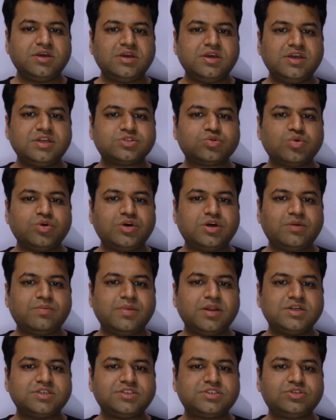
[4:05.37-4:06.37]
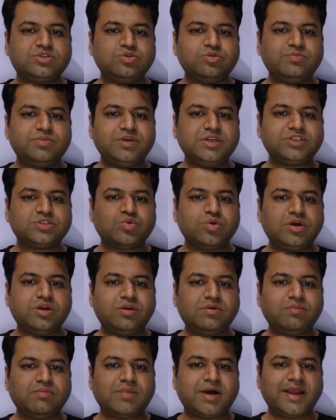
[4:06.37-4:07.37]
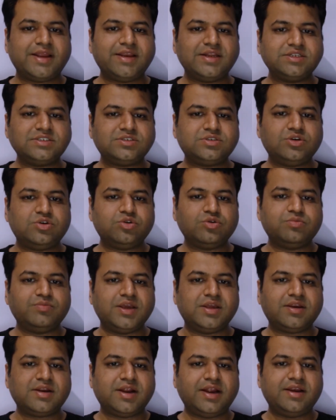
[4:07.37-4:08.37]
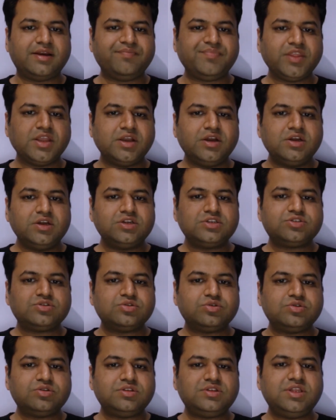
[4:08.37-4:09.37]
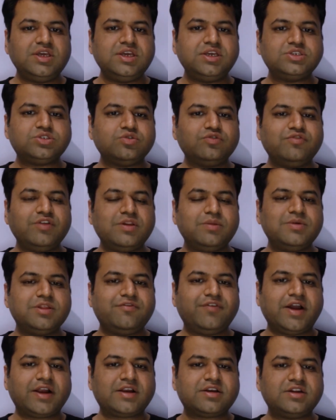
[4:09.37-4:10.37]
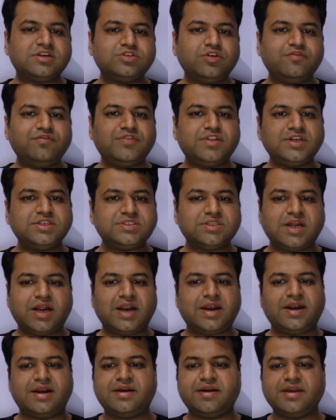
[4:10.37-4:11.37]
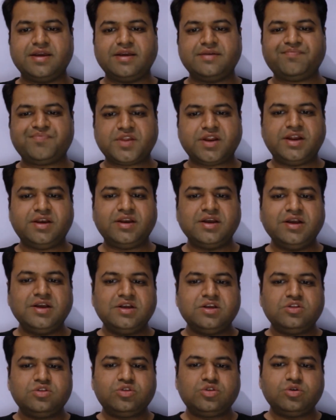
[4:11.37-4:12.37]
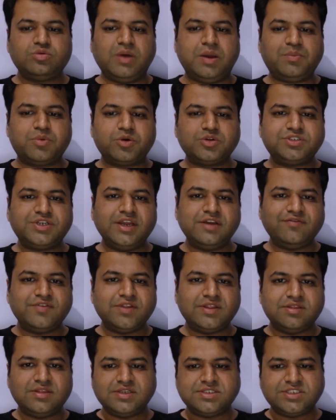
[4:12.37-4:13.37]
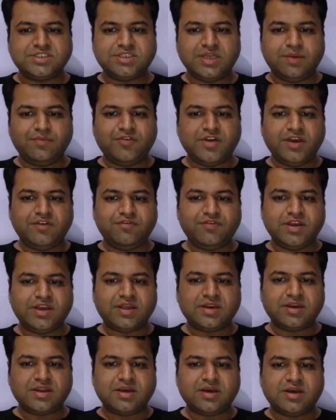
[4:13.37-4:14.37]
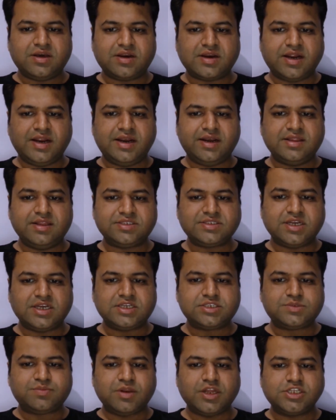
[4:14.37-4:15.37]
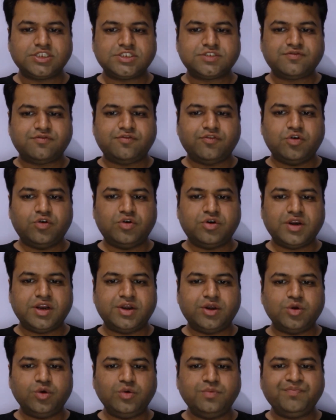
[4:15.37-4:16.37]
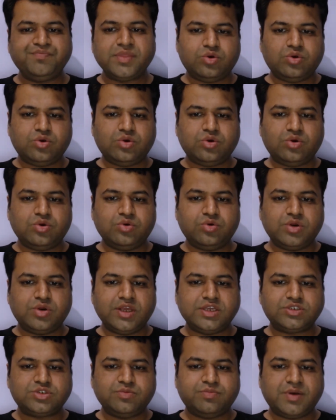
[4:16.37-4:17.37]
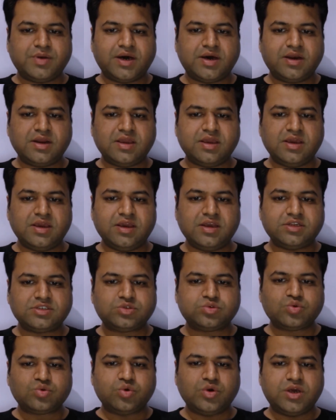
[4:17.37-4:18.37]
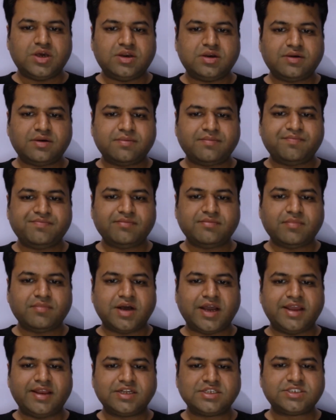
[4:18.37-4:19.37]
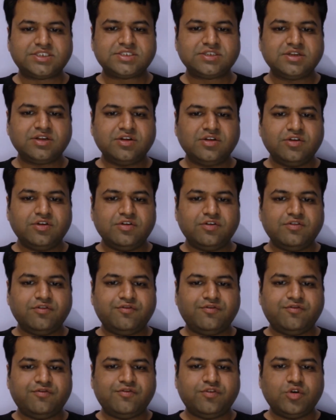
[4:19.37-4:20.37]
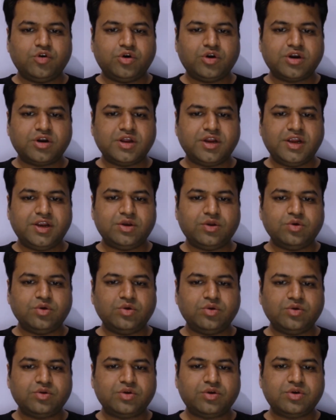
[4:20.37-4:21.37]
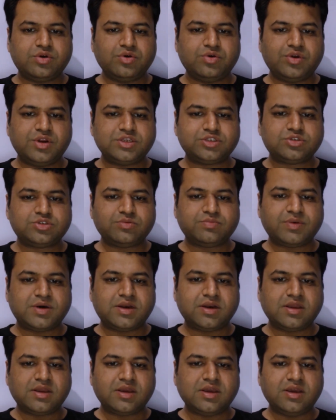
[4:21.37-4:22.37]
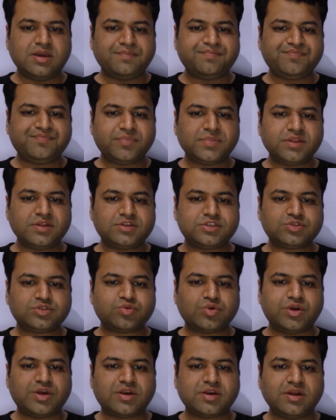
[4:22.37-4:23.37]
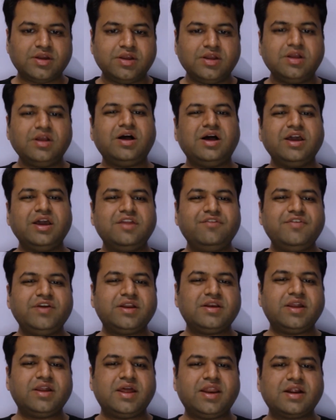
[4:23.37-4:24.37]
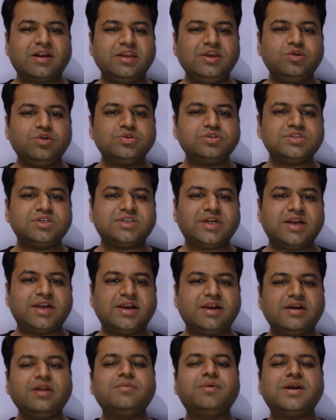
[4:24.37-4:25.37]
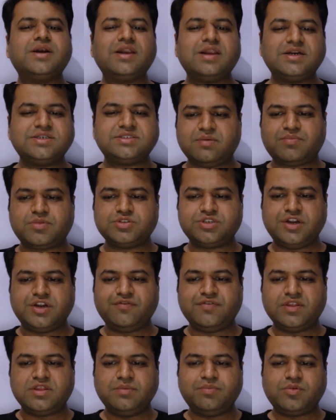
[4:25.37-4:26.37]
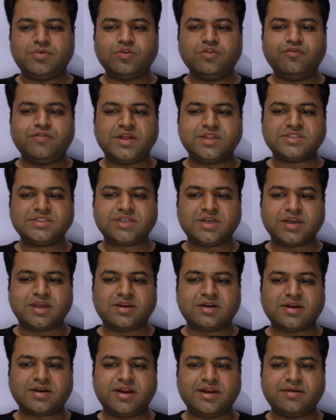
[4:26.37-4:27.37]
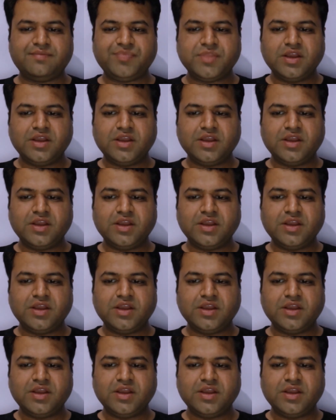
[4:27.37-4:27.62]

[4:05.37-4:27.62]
A square plus two b square minus two b, right? So these two will be the factors of this identity, right? So by proceeding within the same way, we can uh, write this as plus four into two raised to power k square minus four into two raised to power k square. Again we can directly use this identity, but let's proceed with the proof once again, right?